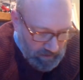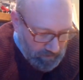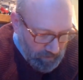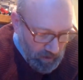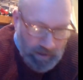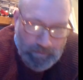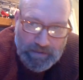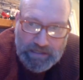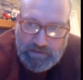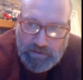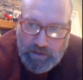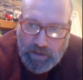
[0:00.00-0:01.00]
partly
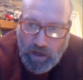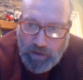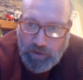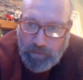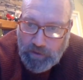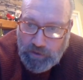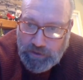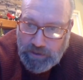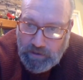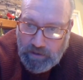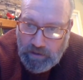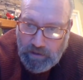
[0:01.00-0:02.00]
because of their
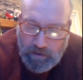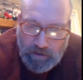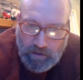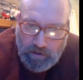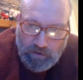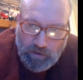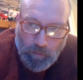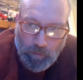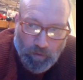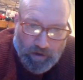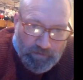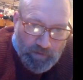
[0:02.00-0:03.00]
contribution to the
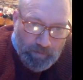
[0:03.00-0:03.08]
war effort,